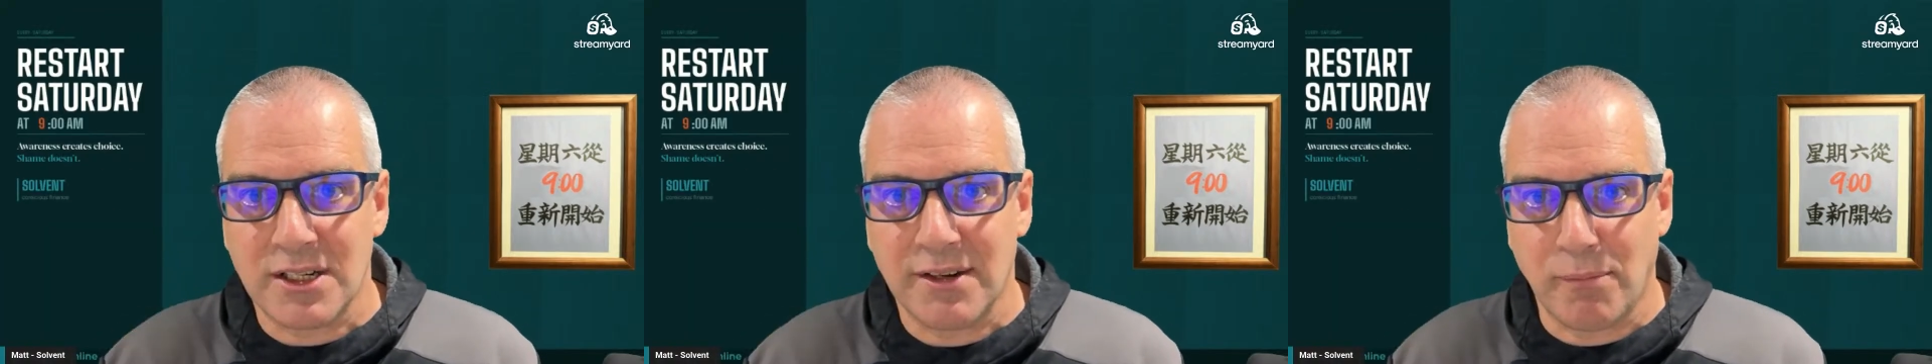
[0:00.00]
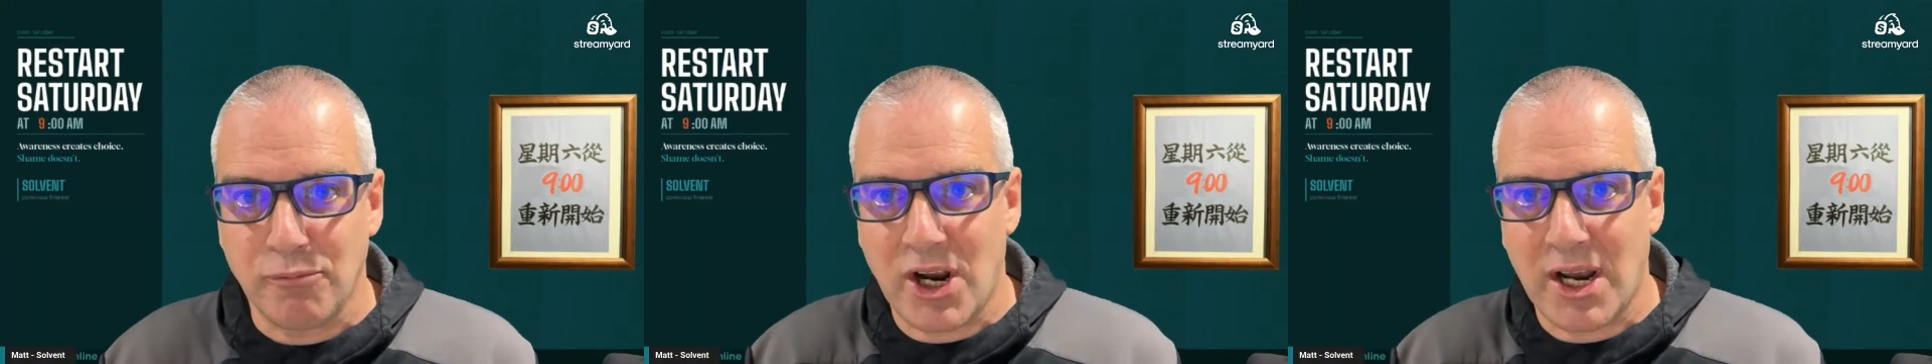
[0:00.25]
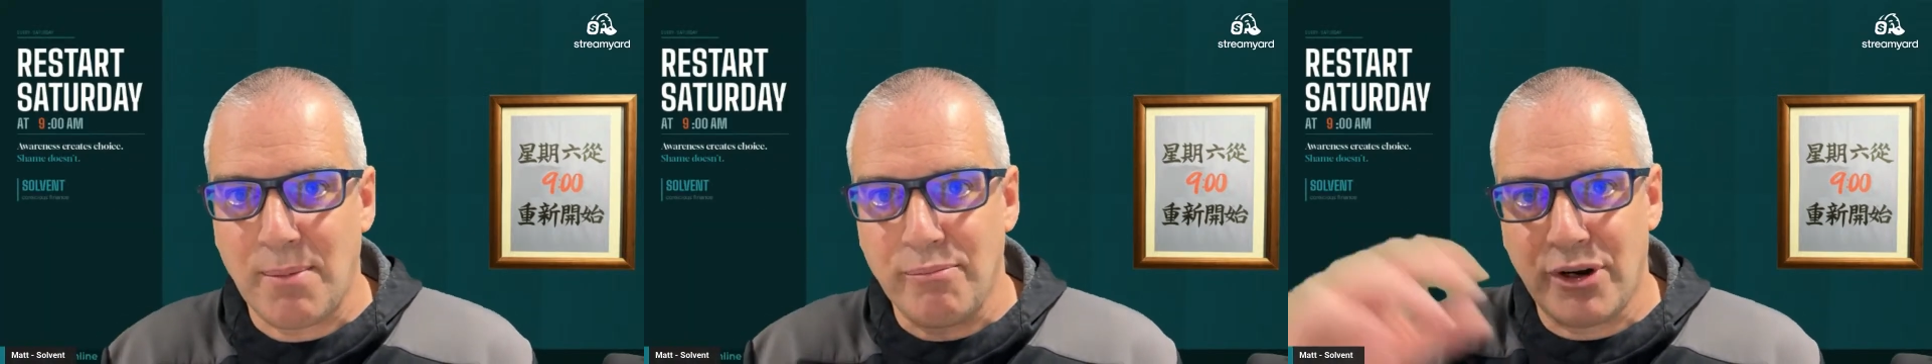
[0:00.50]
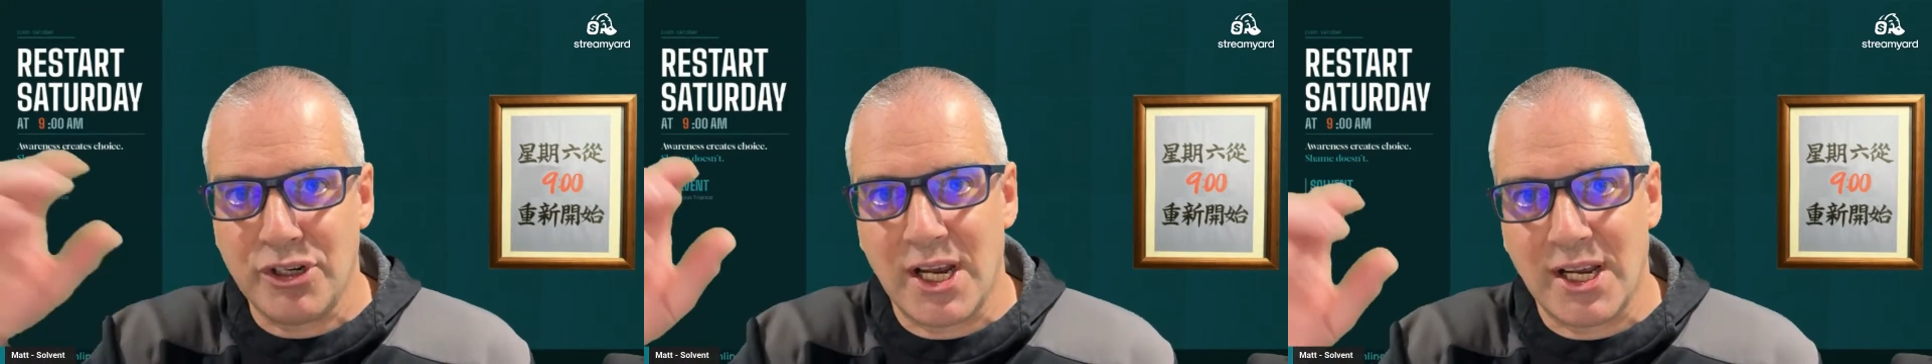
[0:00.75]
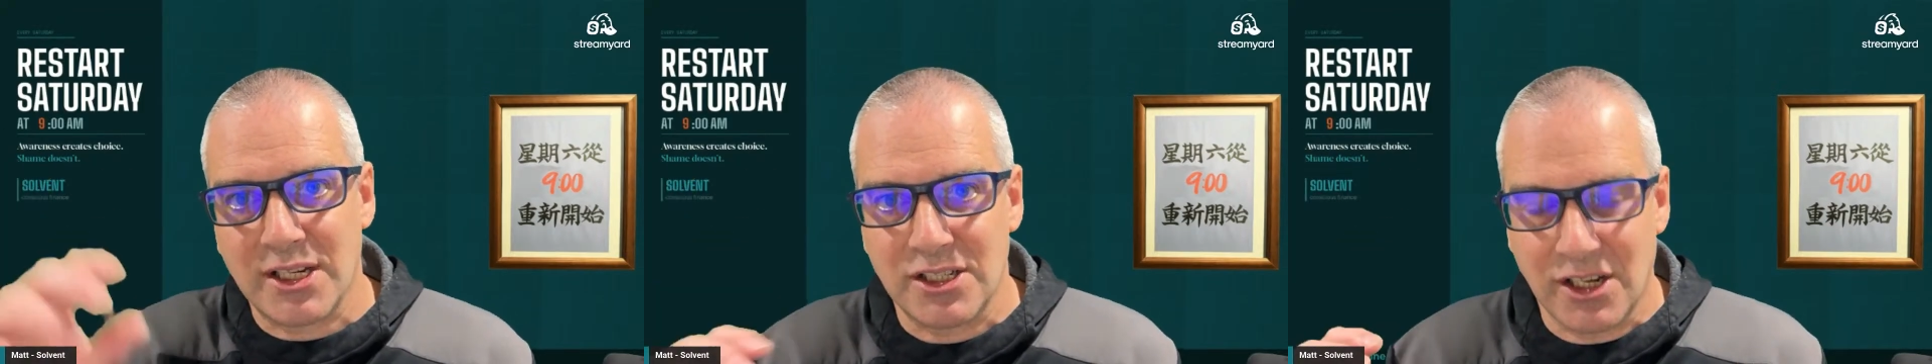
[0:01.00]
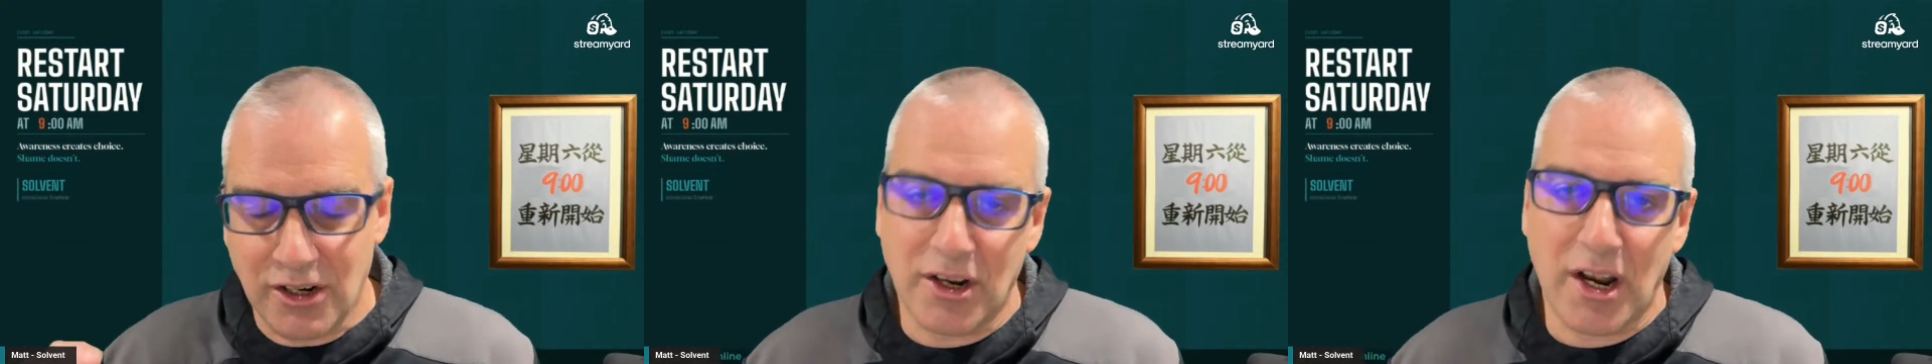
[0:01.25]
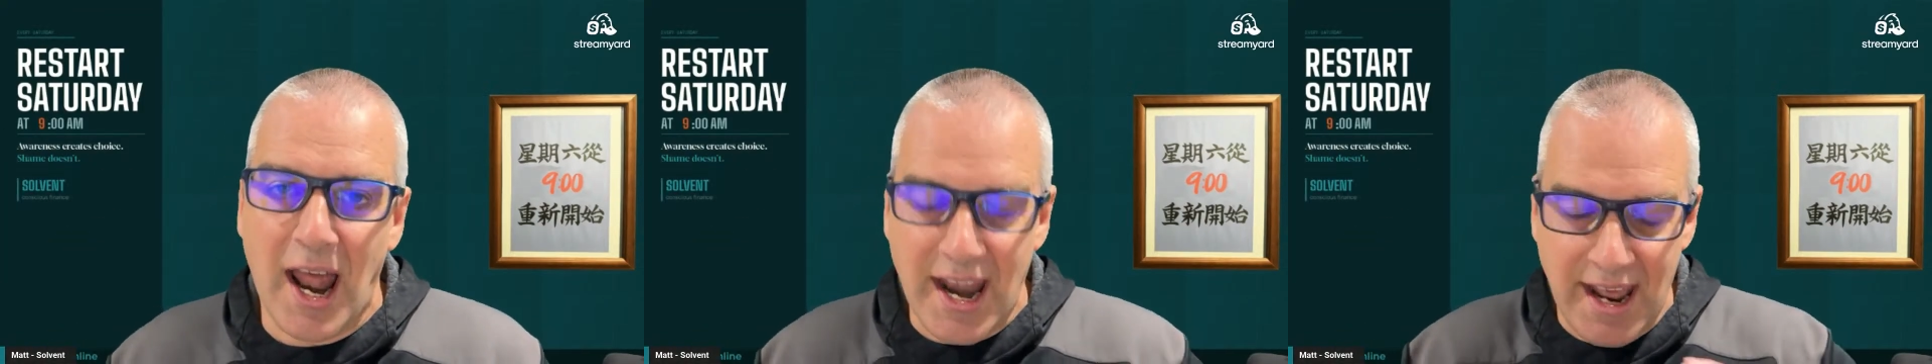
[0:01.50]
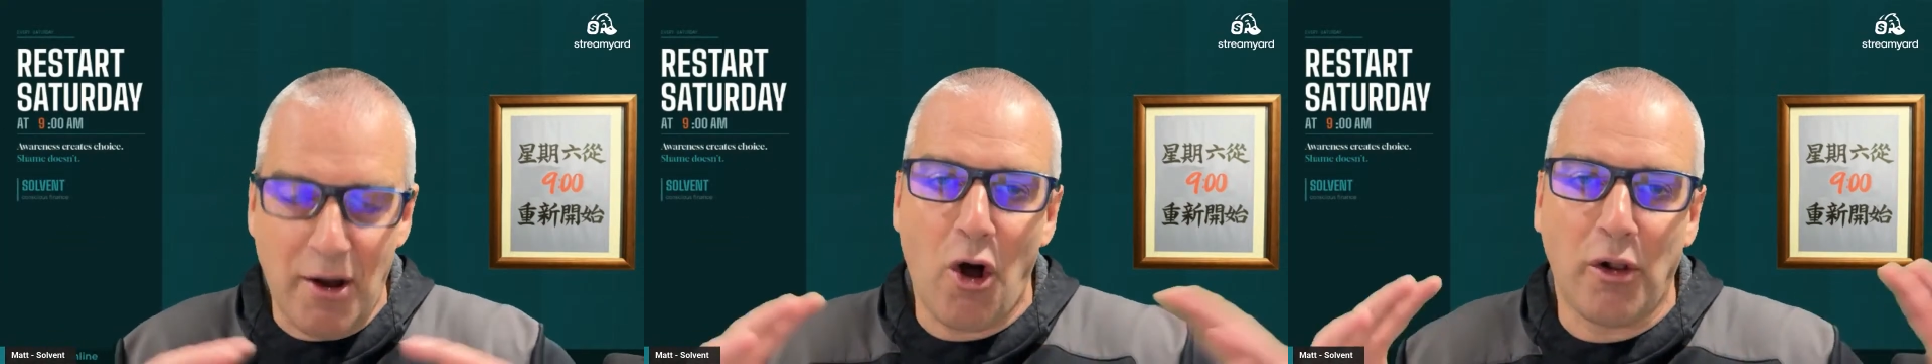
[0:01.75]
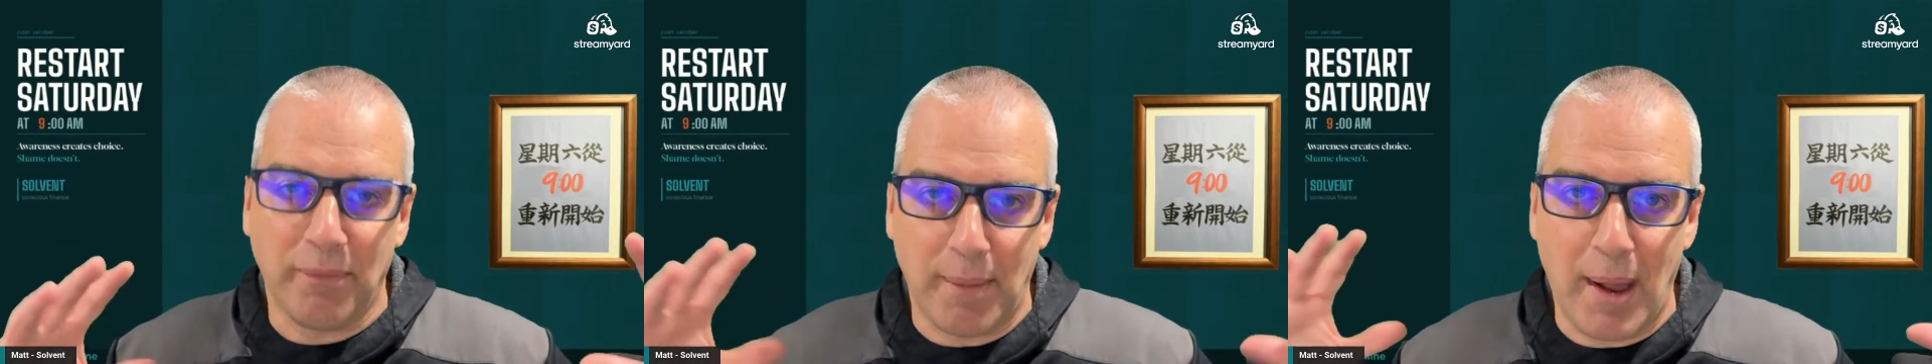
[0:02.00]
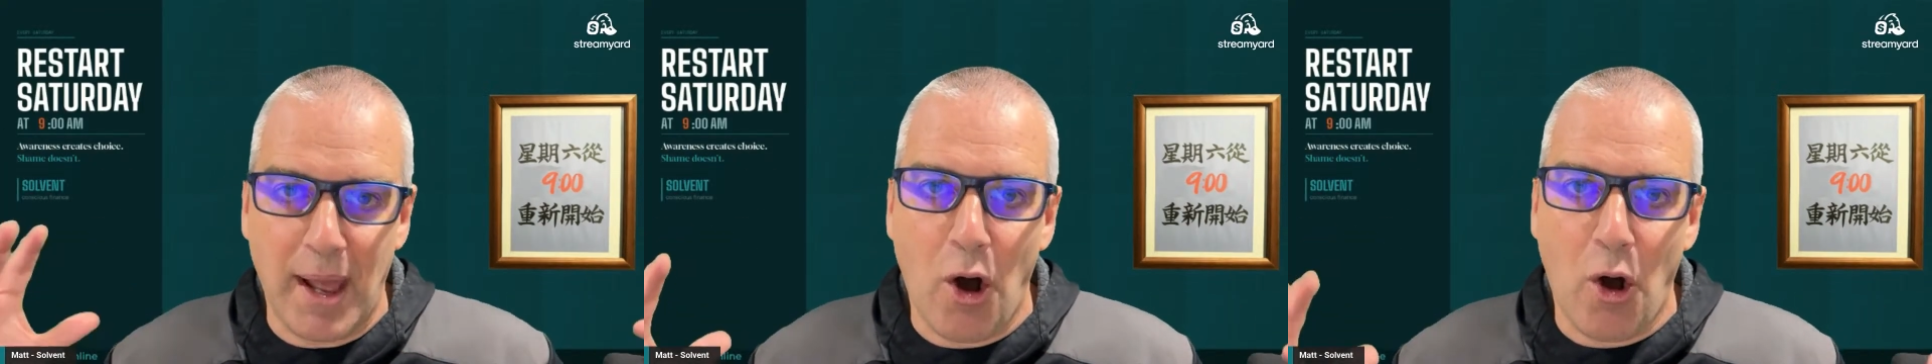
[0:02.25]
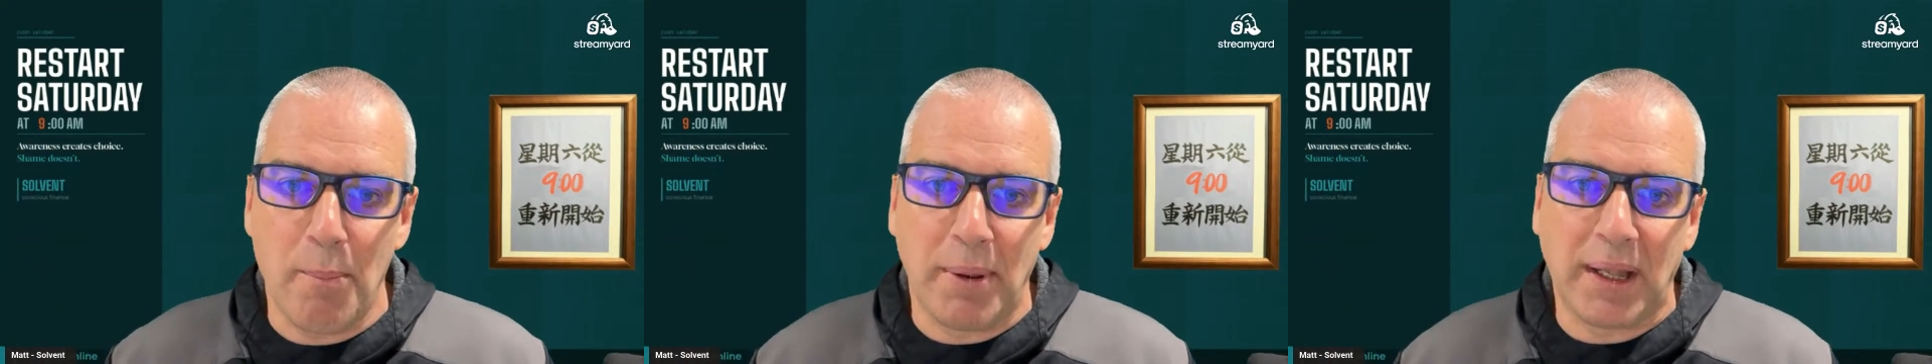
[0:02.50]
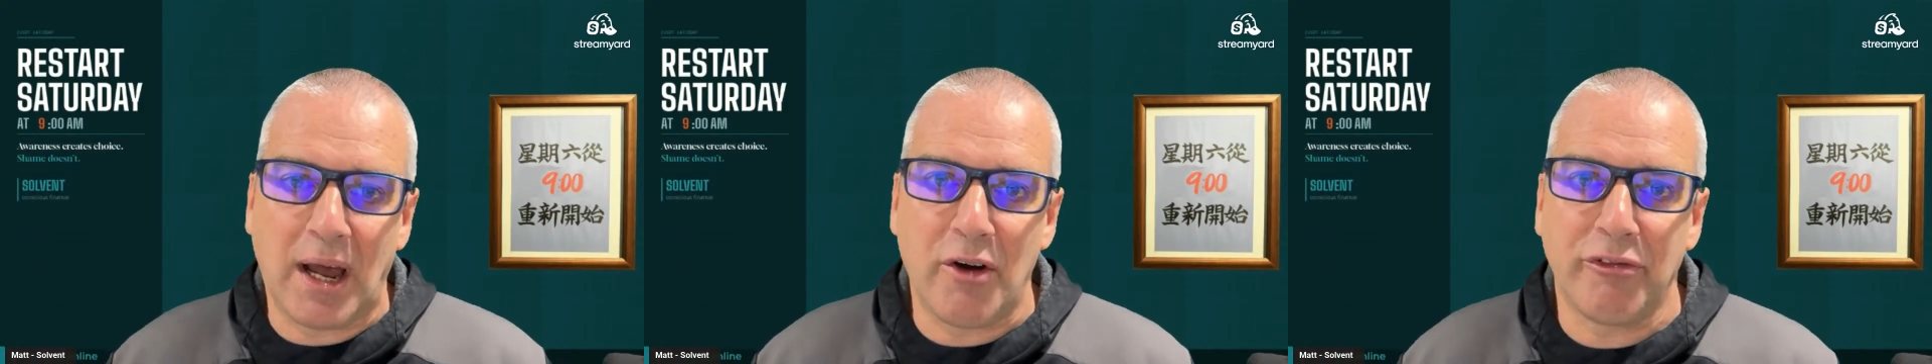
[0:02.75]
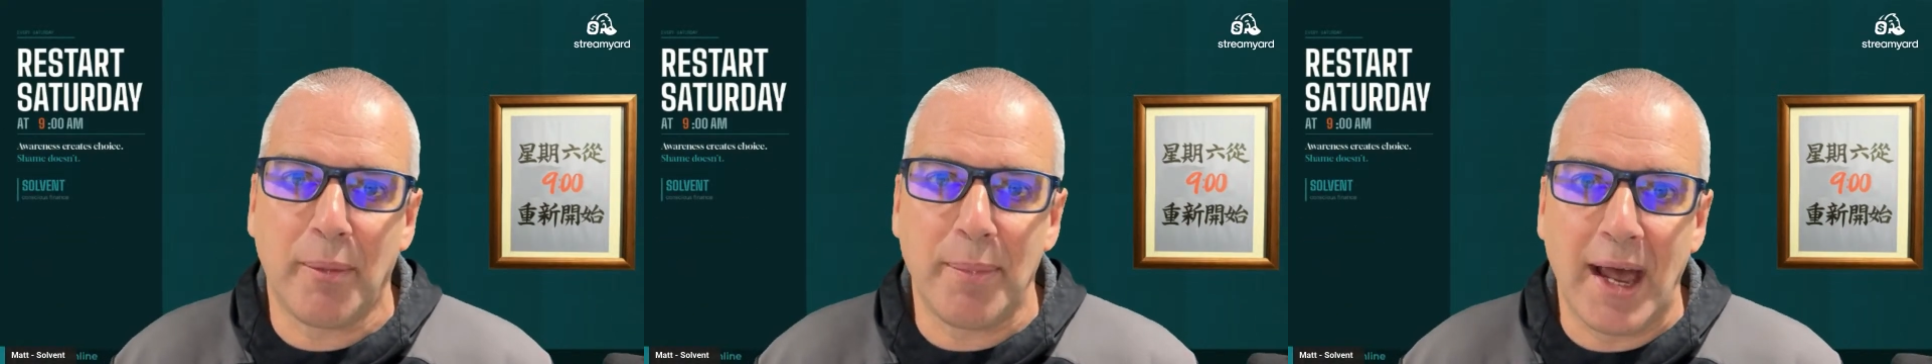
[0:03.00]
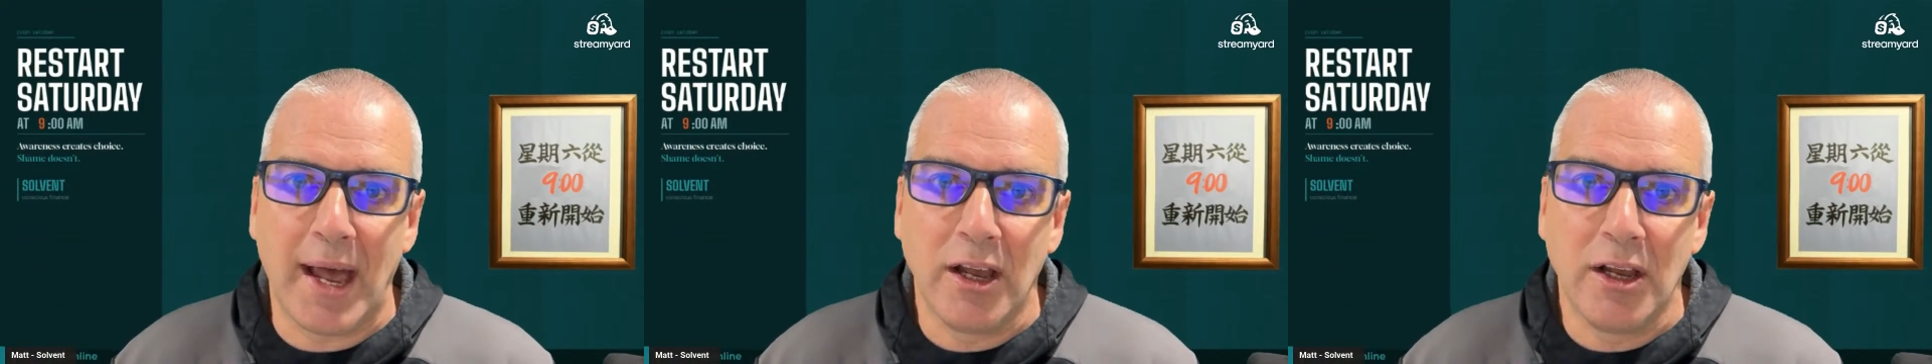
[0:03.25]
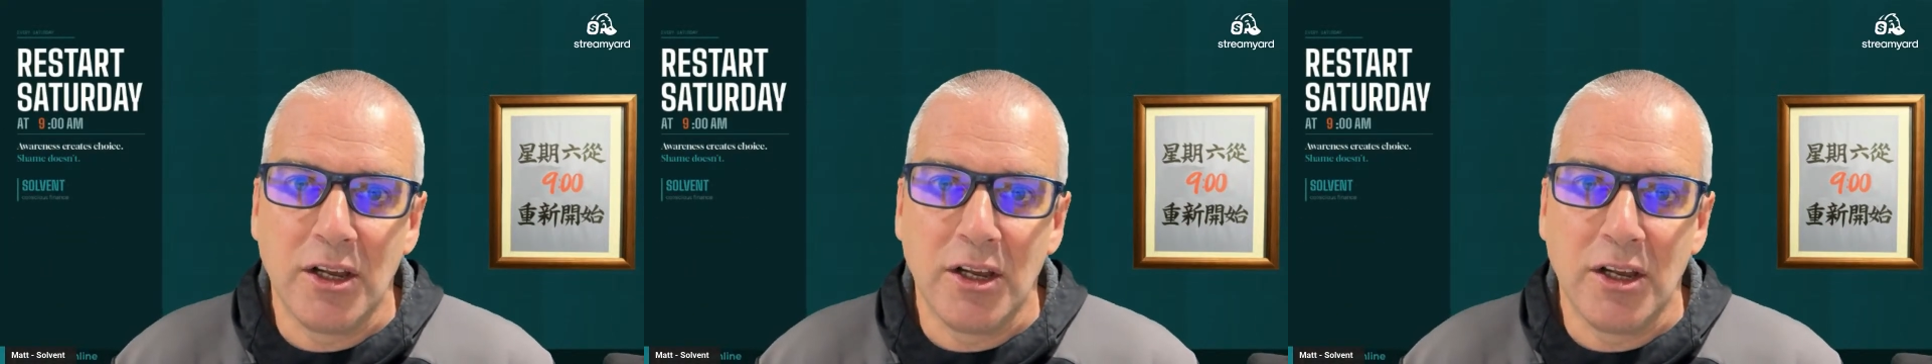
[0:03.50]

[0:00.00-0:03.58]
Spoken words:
If I'm tracking projects, you know, and it all built out from there.